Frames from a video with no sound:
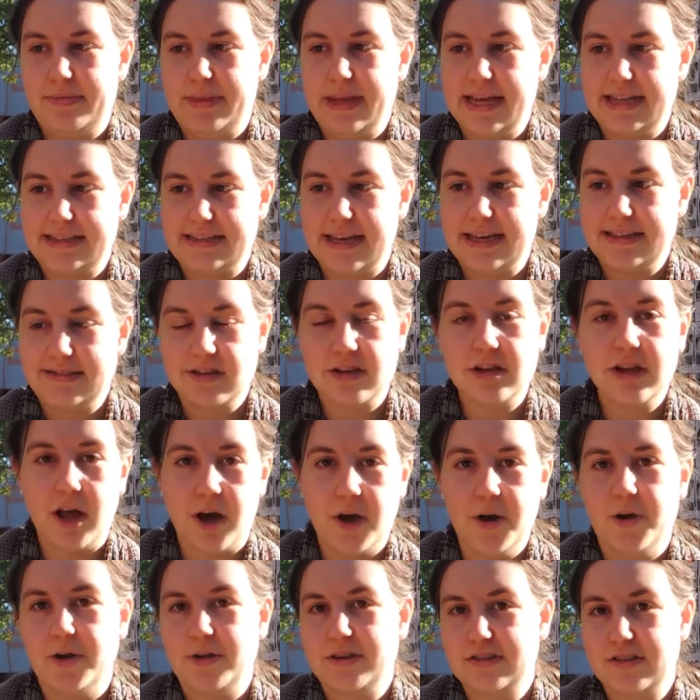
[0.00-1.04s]
it, it's
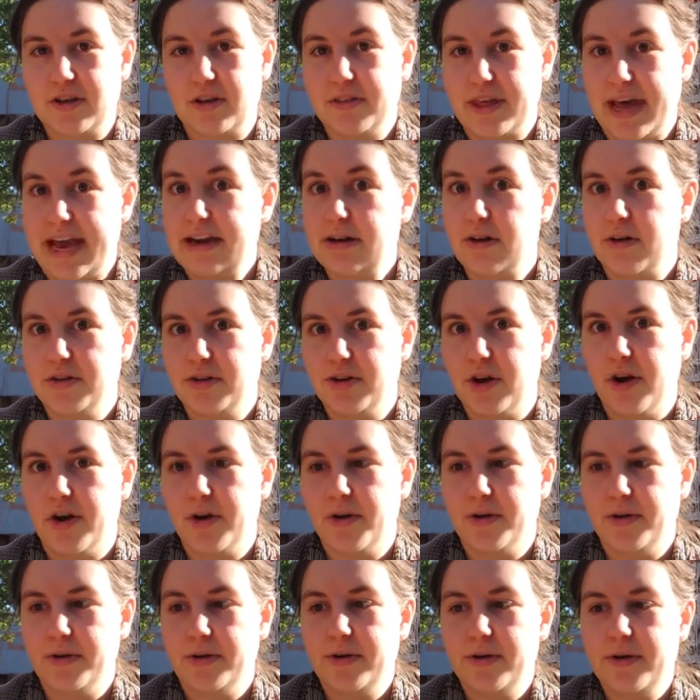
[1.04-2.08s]
cloned, so they don't
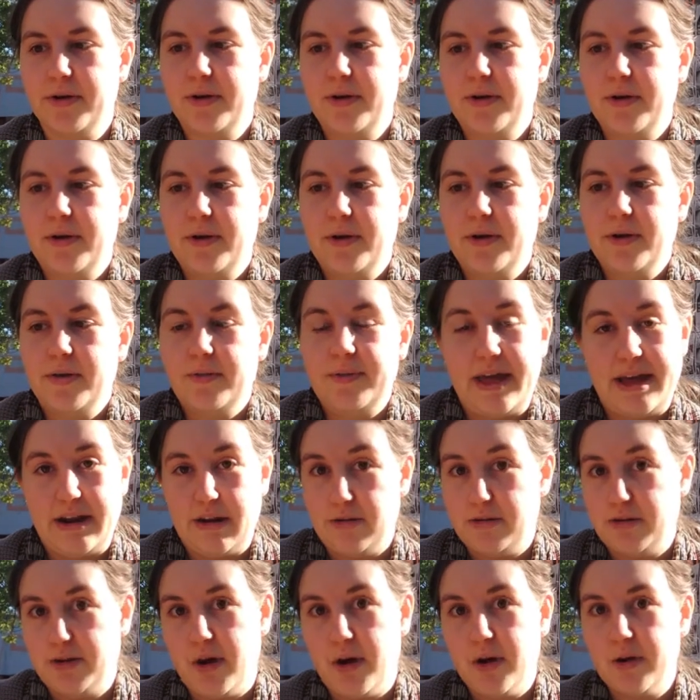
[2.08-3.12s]
know they
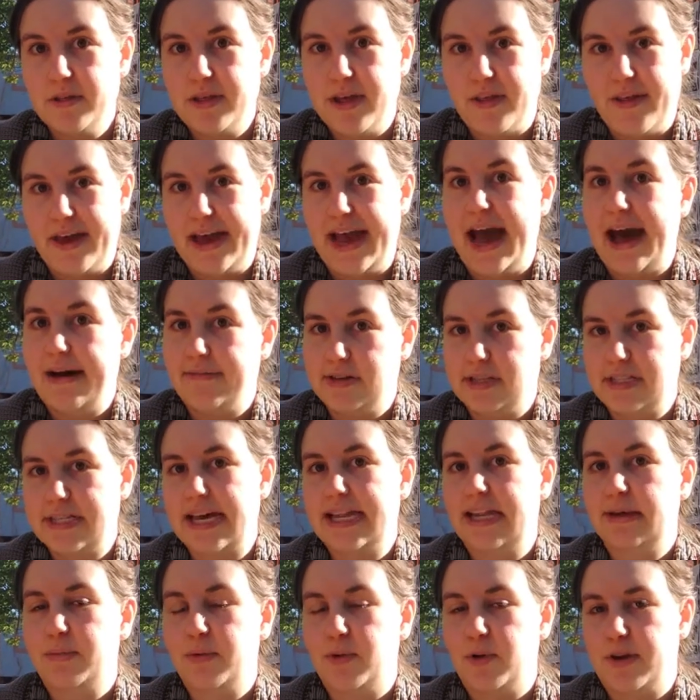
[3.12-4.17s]
don't know that they haven't
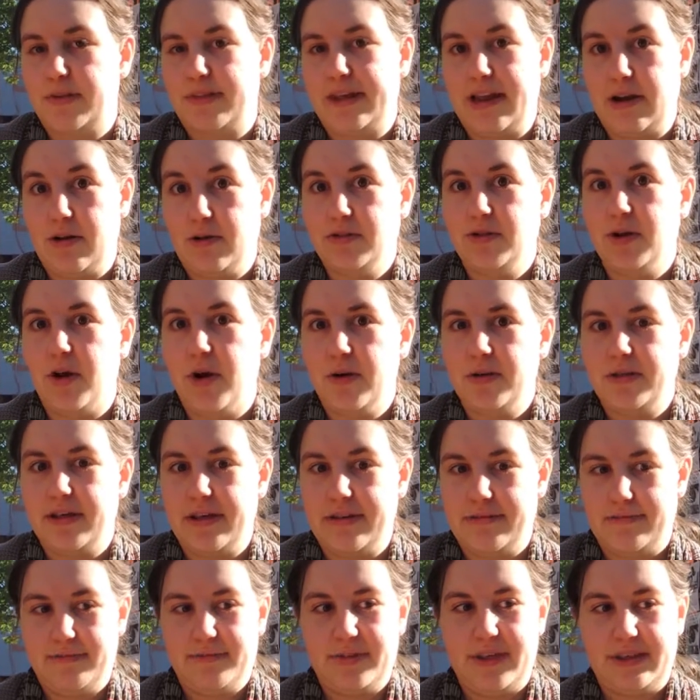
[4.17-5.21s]
teleported, they don't know that,
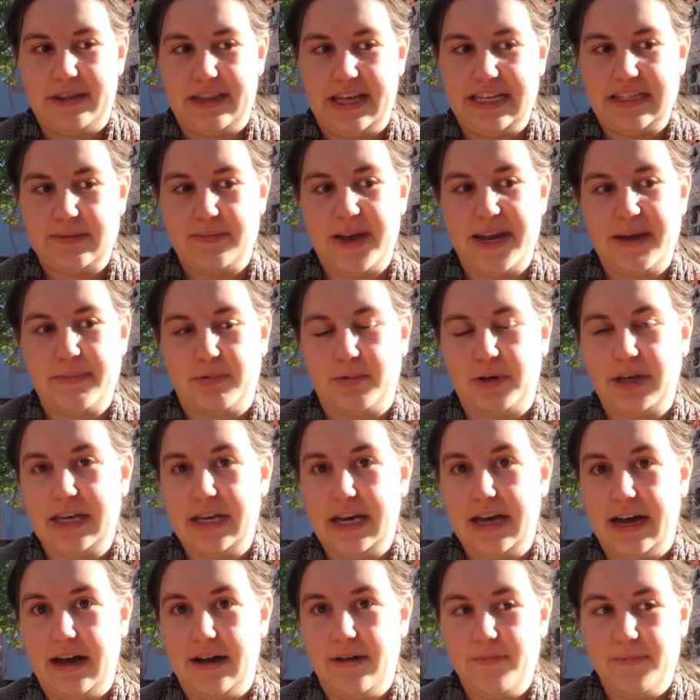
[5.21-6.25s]
that these people
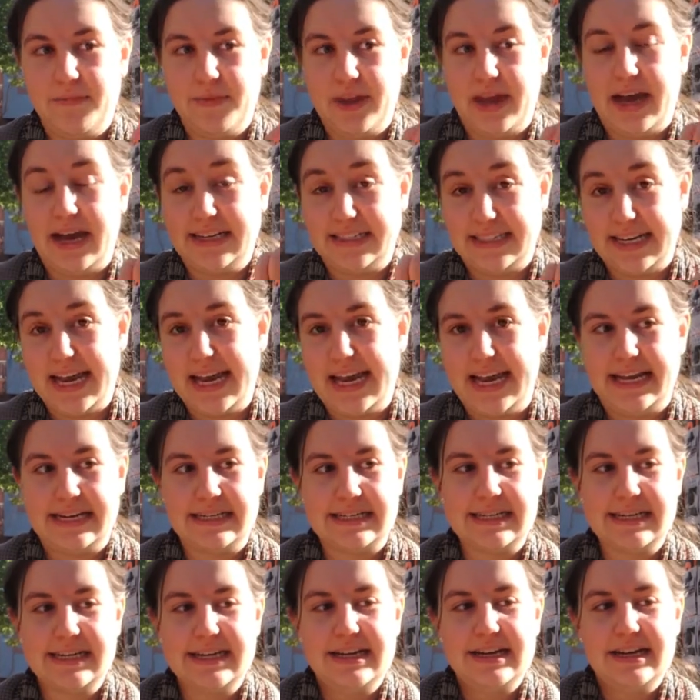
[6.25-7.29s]
here are
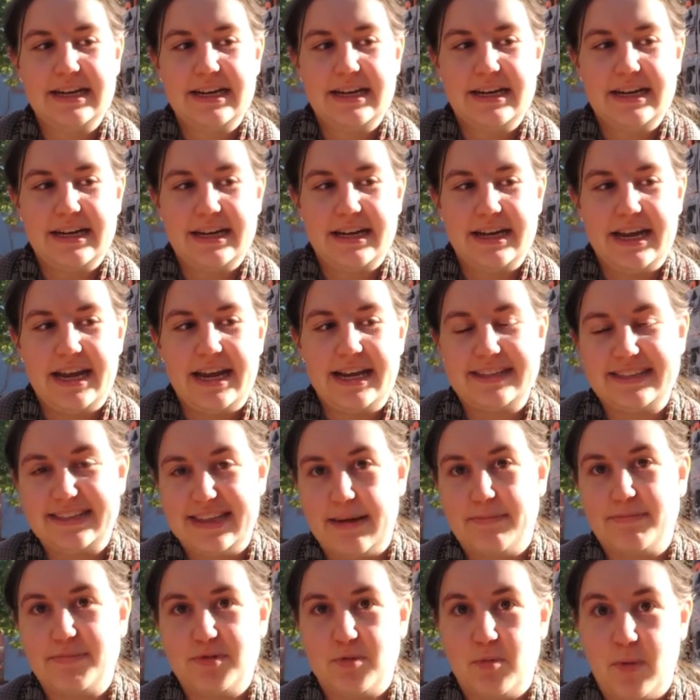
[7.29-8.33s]
dead,
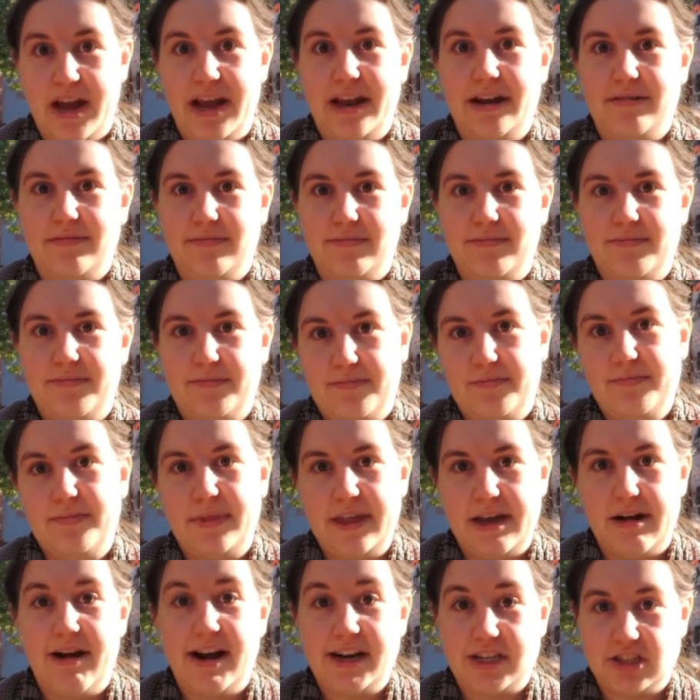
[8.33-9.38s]
except when
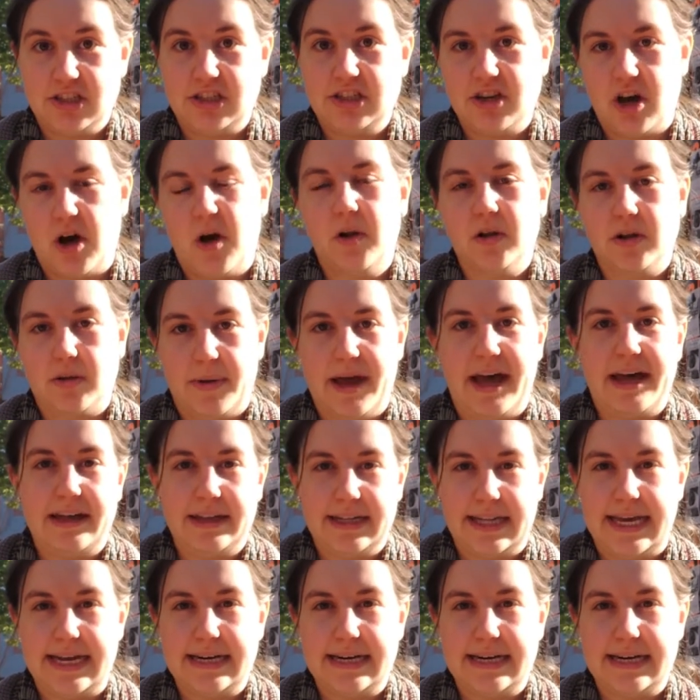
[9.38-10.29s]
they're actually told about it